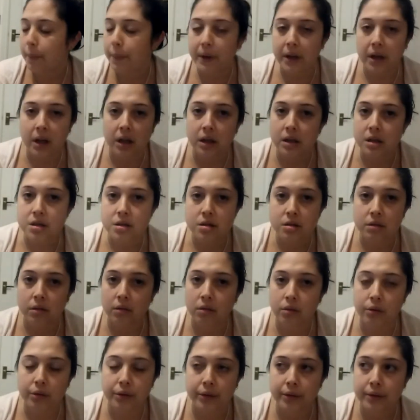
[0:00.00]
But it's...
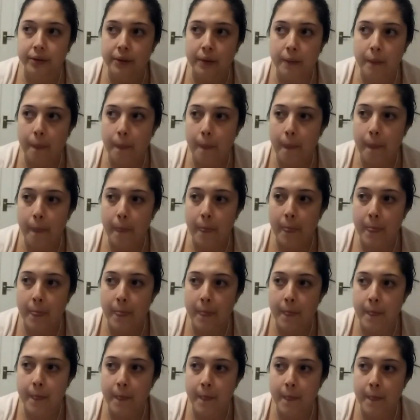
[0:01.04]

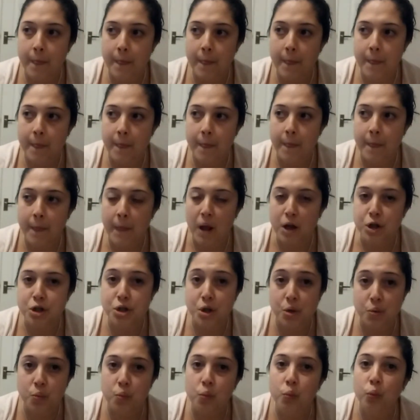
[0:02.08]
I
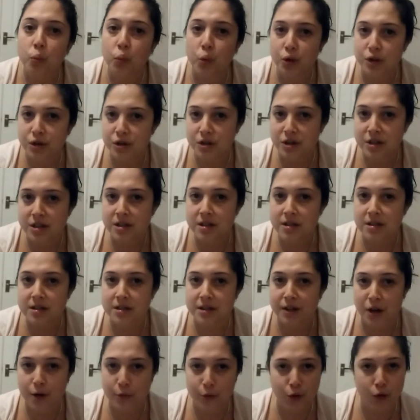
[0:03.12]
don't want
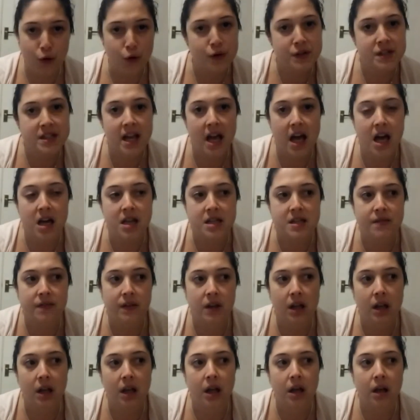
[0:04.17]
to come across as
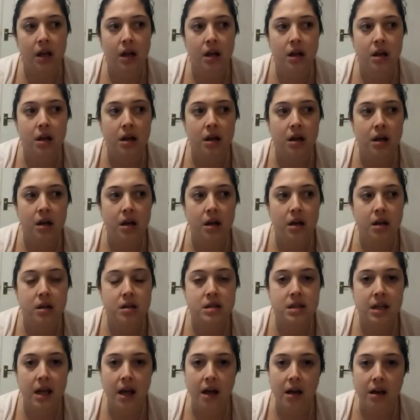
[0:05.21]
feeling
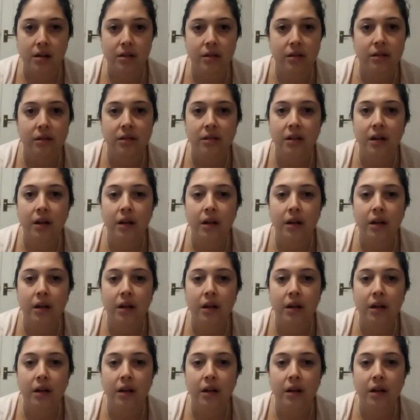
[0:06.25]
scared,